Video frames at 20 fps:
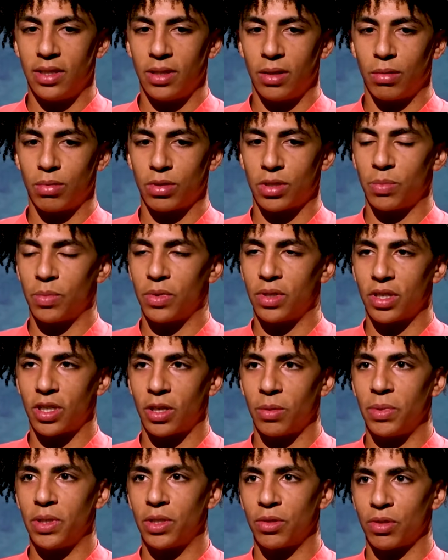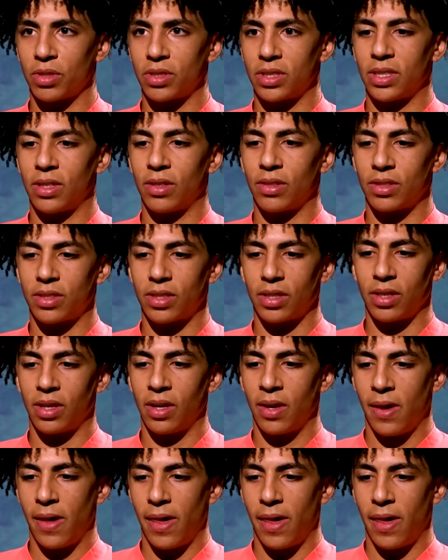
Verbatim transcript: you know, someone that can be trusted on to